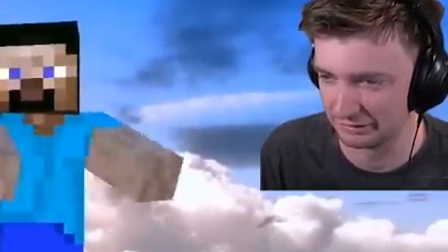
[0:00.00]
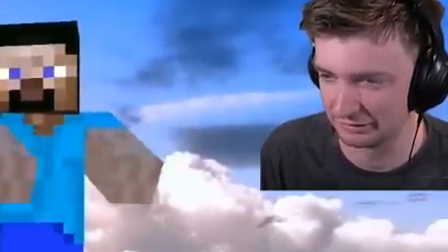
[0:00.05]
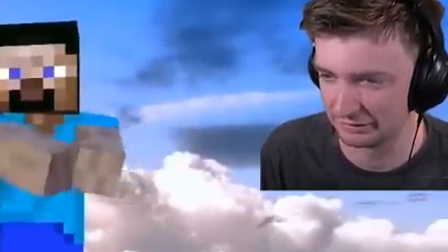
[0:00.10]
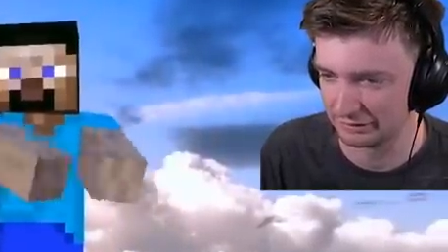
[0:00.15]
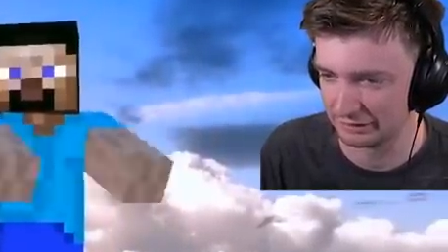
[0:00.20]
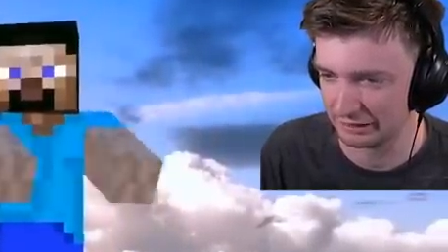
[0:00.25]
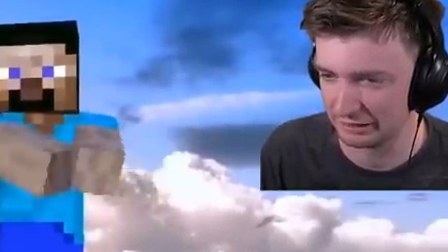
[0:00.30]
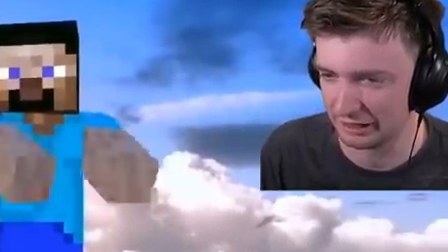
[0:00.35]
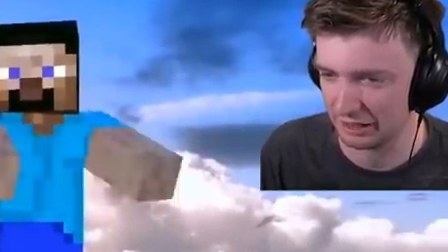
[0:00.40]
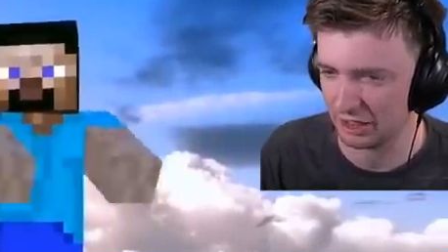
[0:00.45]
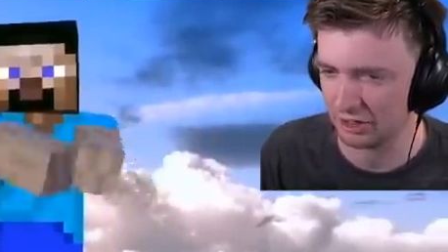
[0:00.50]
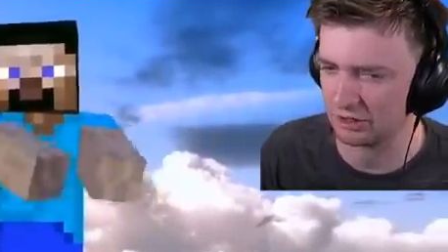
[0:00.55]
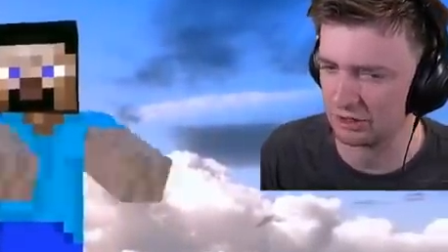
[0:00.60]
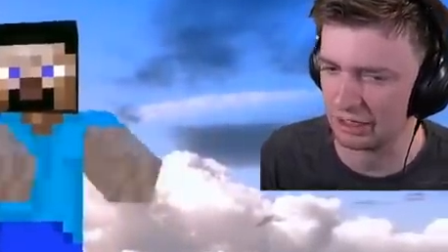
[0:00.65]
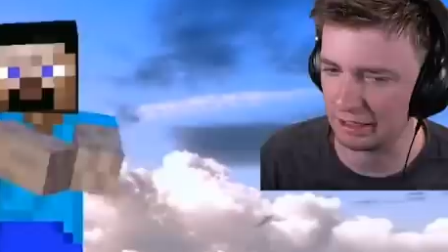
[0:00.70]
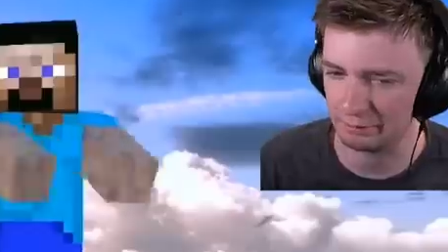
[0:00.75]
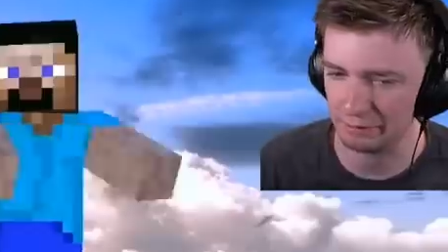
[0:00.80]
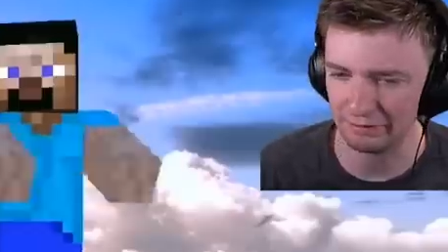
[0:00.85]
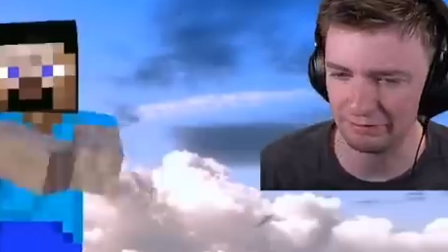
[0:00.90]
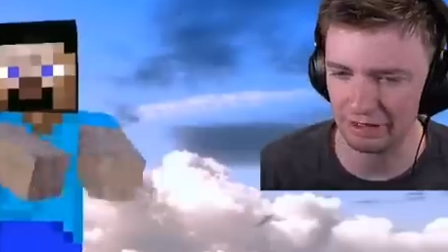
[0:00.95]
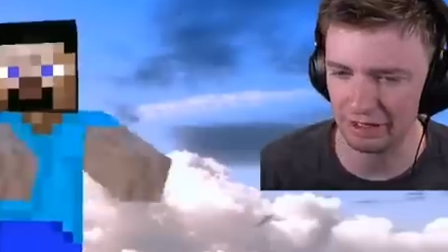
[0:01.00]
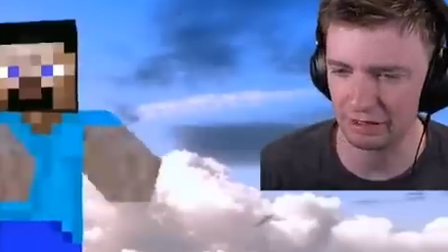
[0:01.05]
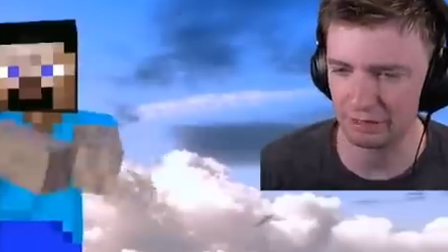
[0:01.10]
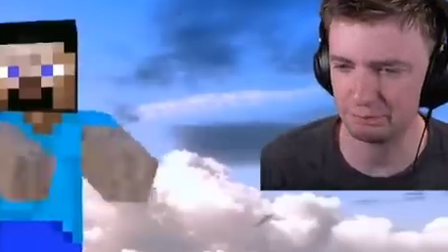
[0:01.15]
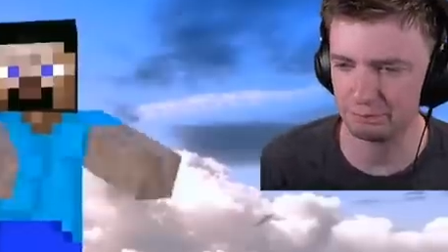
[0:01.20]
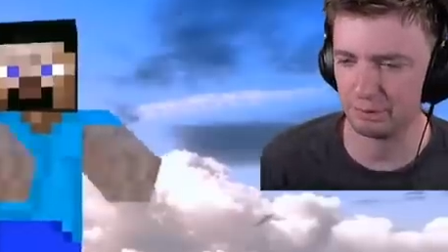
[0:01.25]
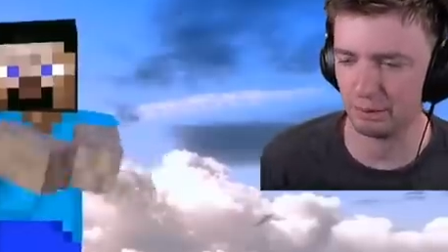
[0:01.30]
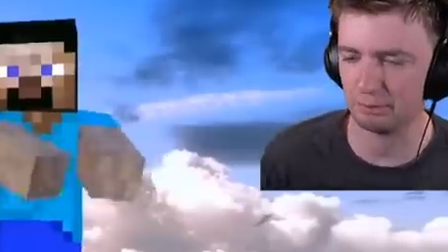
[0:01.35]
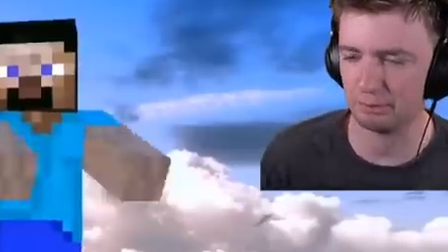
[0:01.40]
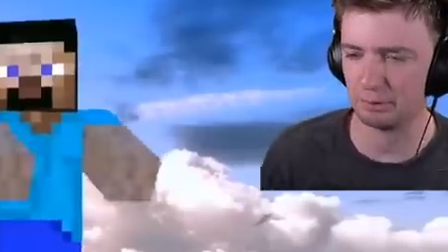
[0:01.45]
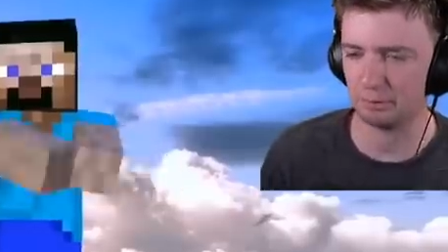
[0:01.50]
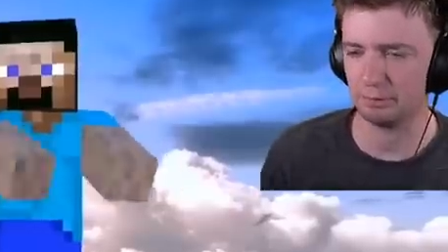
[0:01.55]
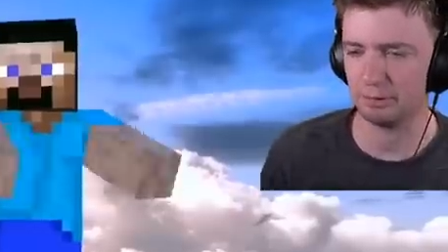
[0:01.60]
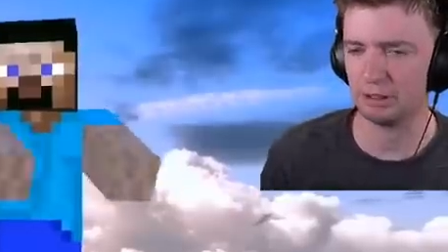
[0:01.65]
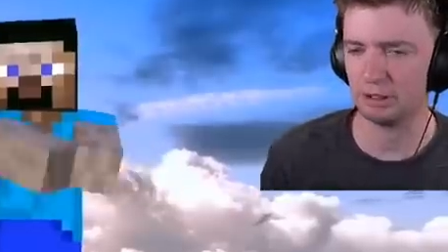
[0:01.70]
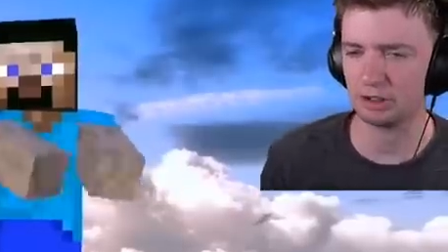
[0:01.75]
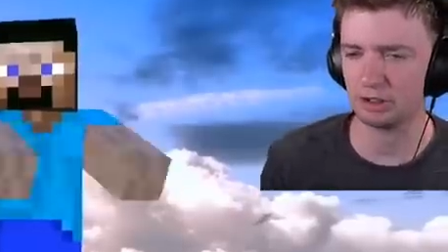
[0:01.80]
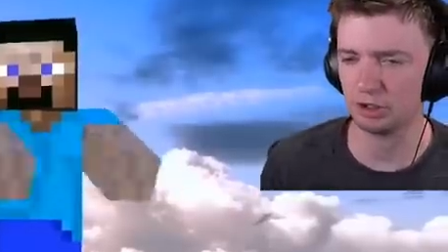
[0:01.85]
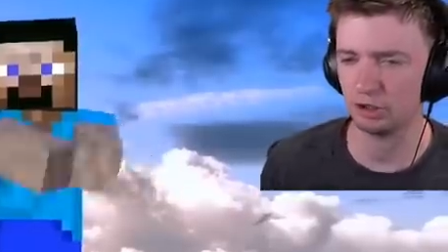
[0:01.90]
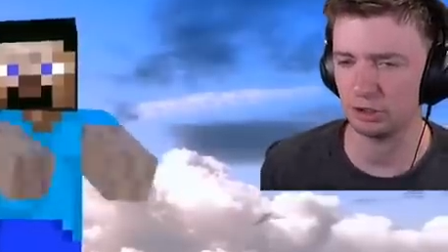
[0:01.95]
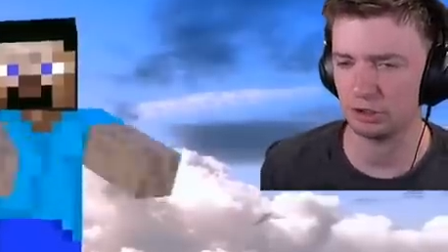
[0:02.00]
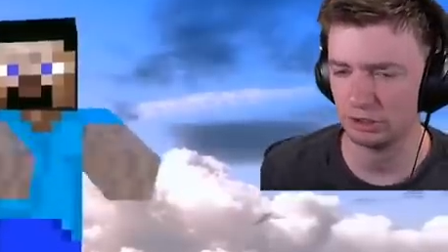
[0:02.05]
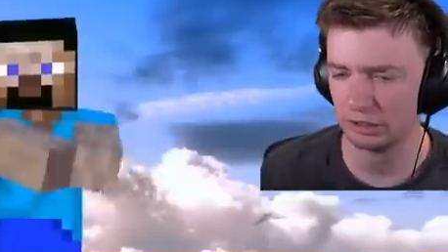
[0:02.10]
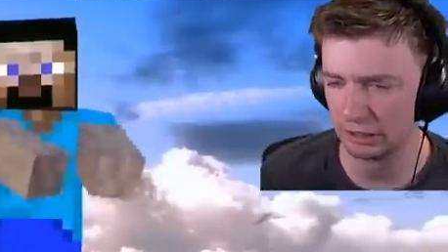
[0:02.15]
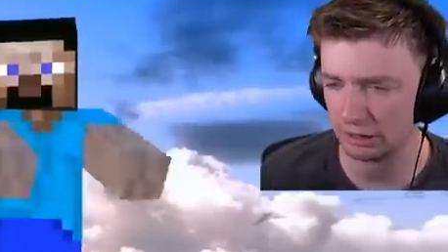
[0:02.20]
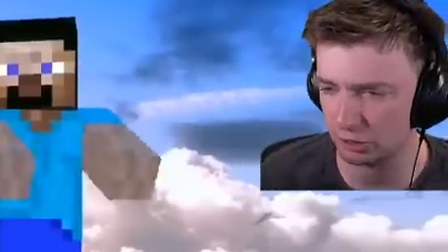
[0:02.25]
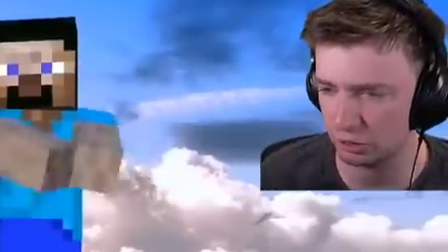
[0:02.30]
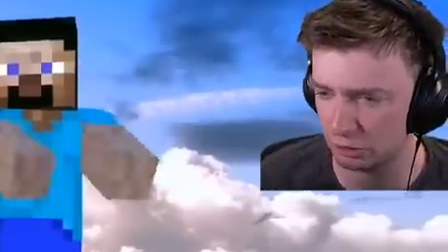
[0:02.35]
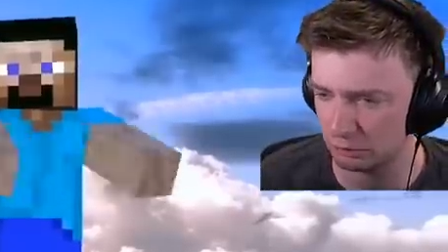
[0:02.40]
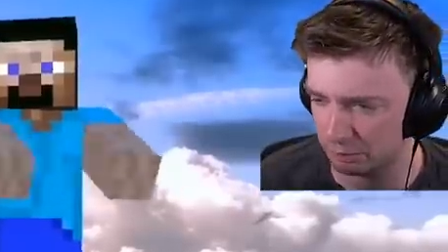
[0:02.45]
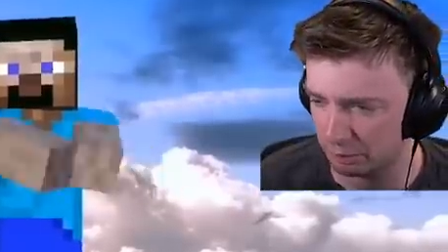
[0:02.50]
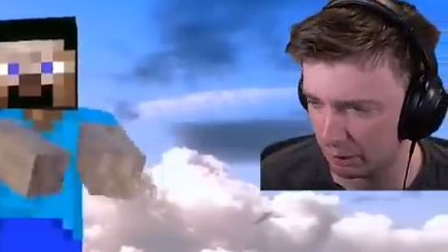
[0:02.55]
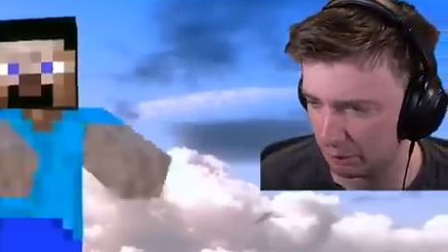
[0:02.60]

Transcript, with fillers: Like All right, we haven't had a pop. We gotta get a good